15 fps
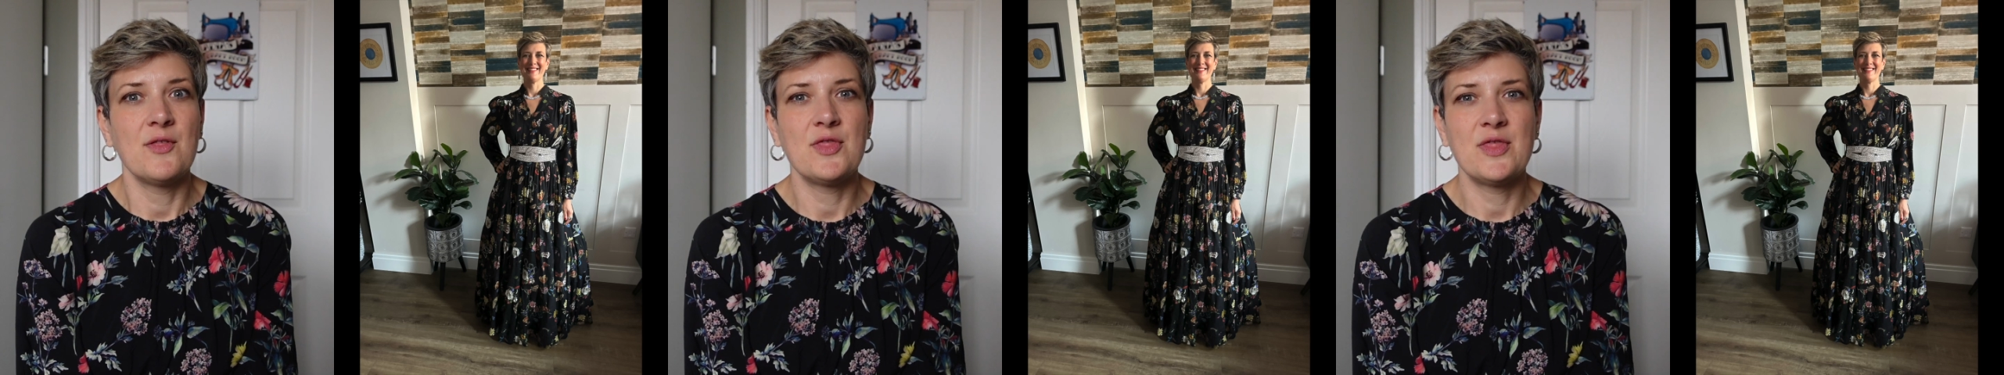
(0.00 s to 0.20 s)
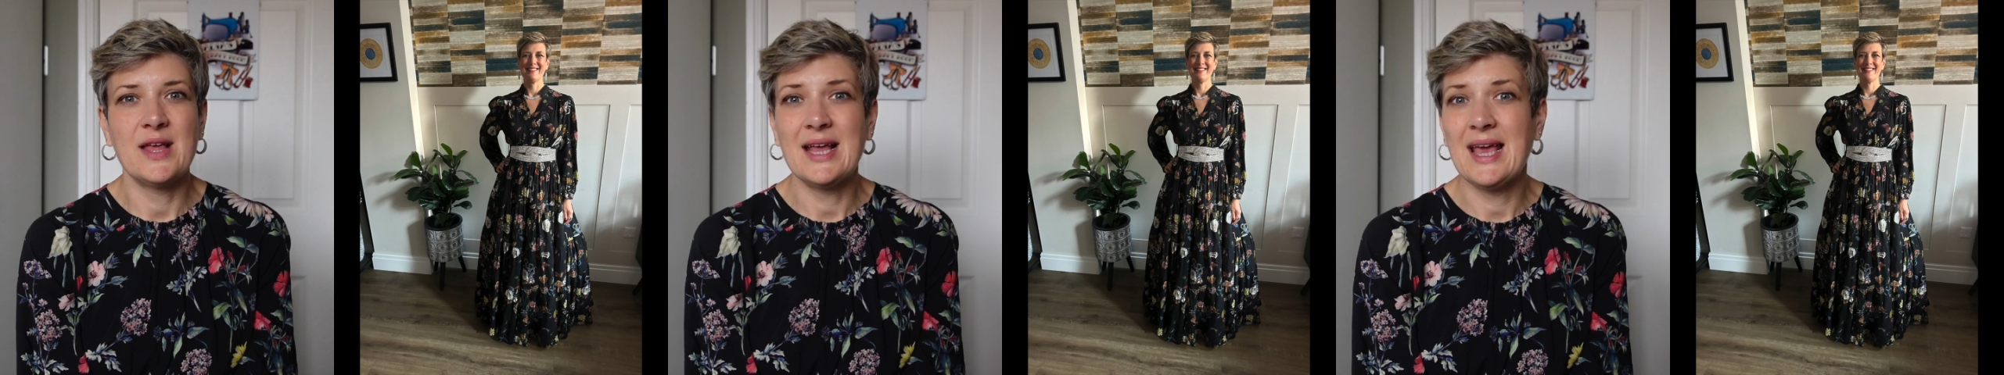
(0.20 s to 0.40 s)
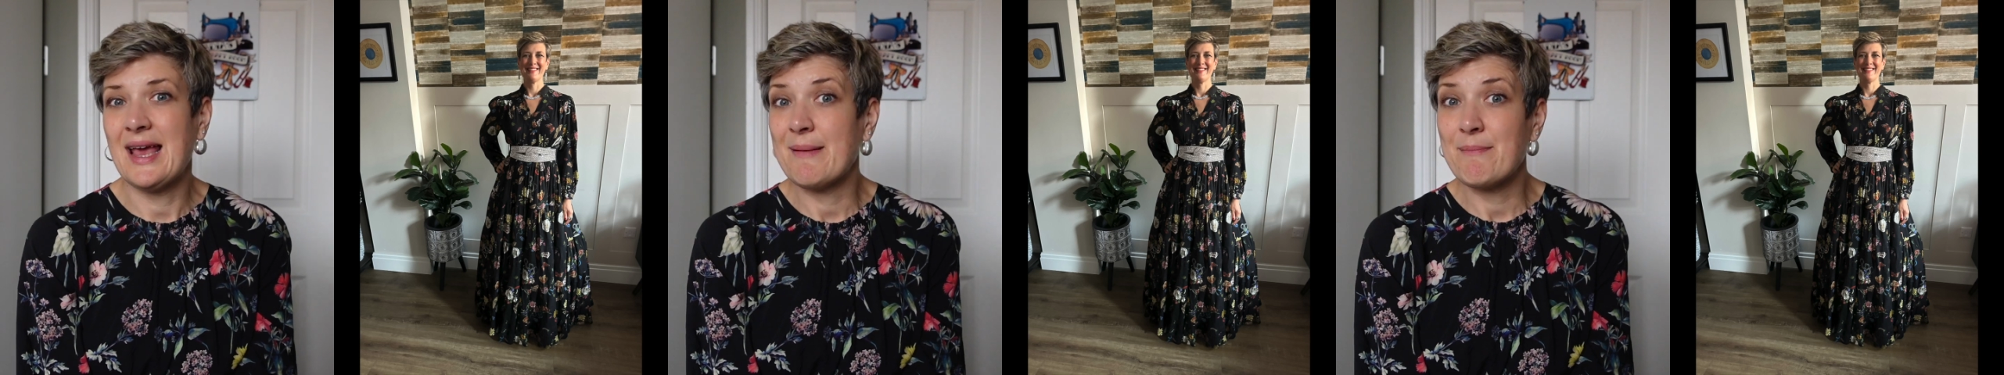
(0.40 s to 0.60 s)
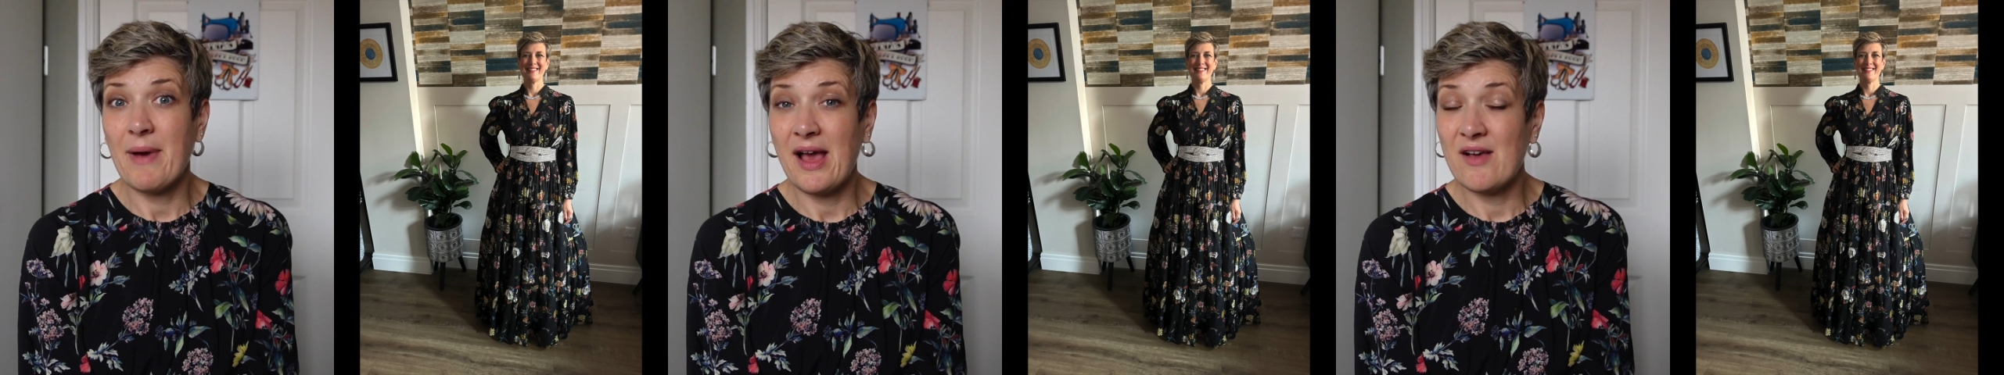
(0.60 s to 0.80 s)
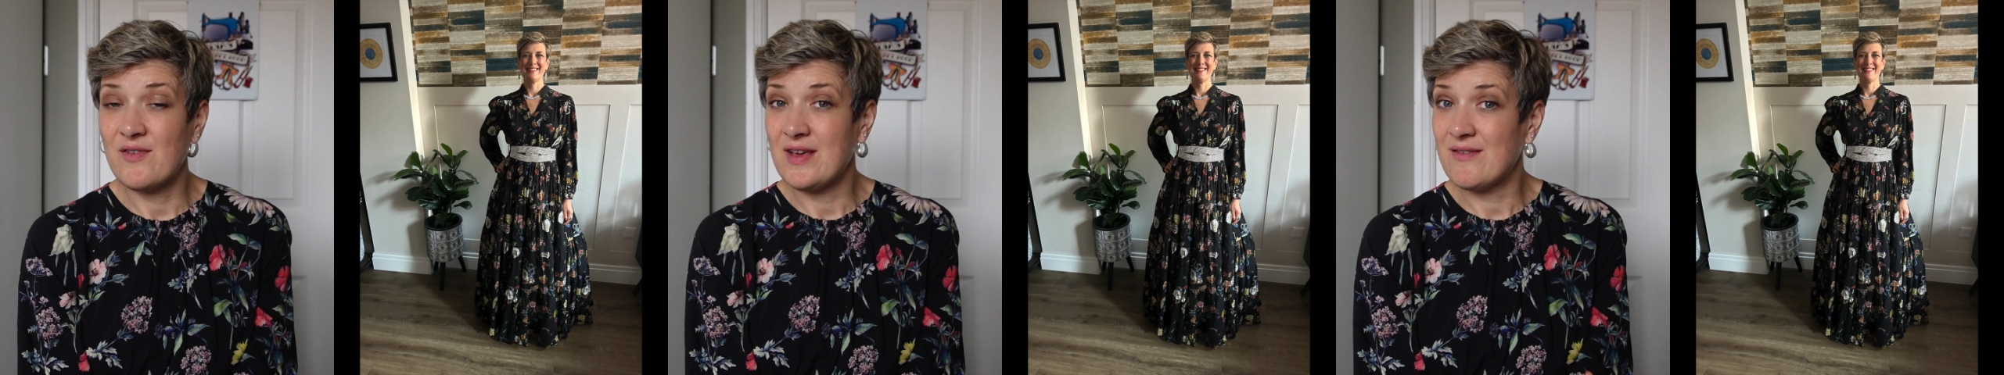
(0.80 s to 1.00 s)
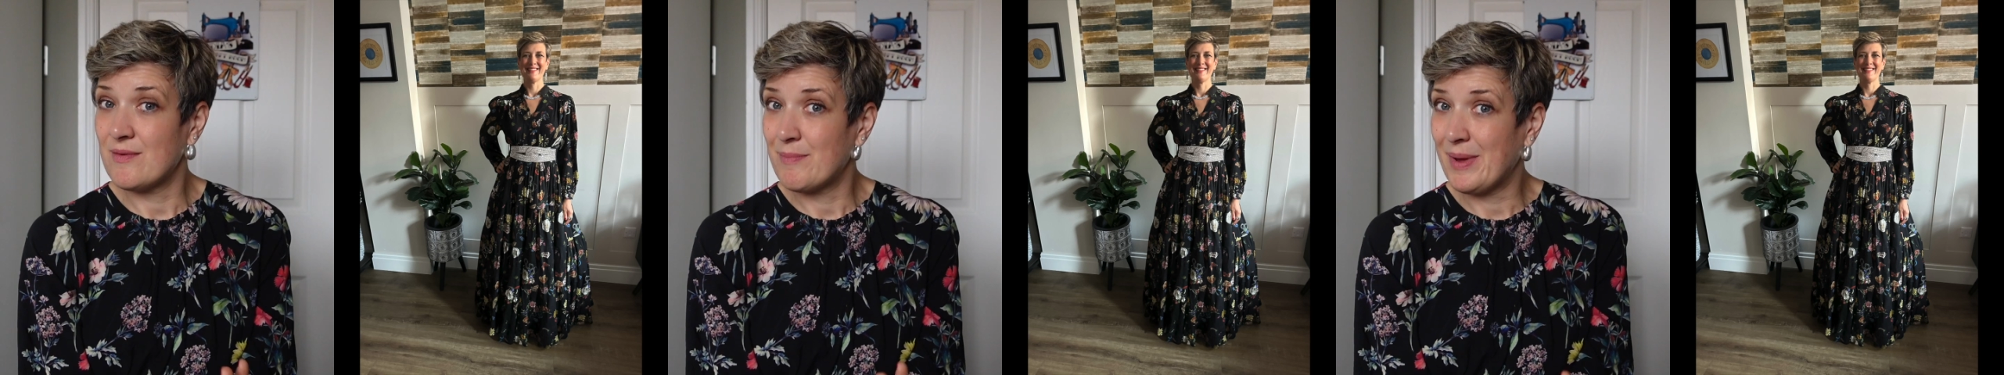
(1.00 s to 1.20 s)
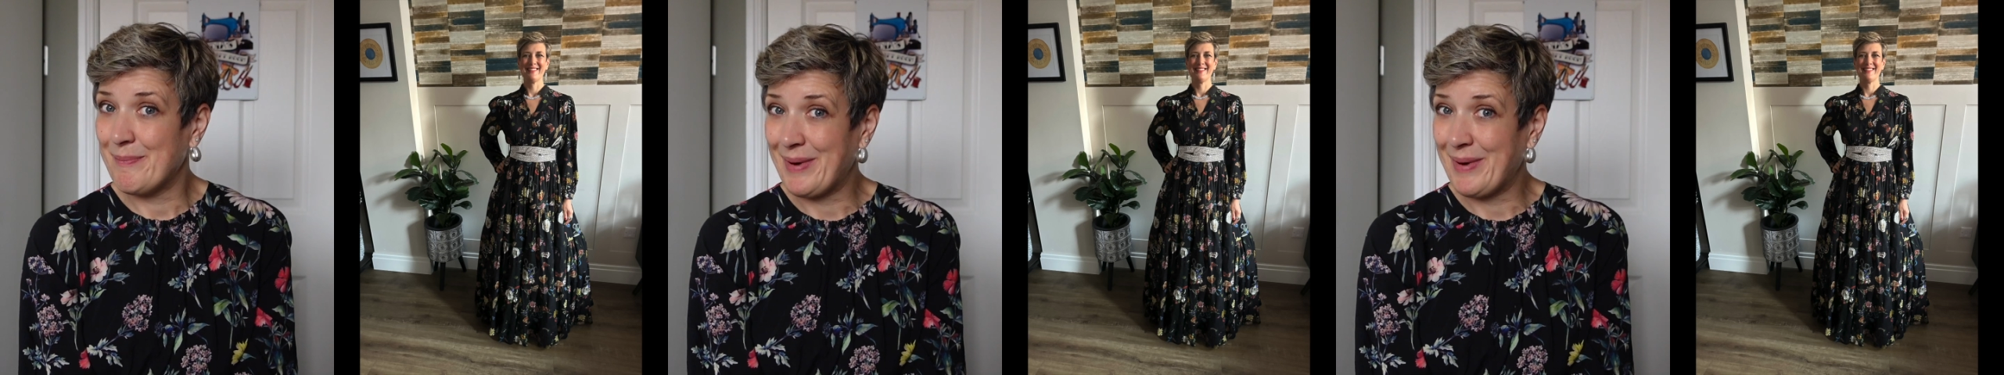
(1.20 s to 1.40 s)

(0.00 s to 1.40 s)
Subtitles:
I think it might have even been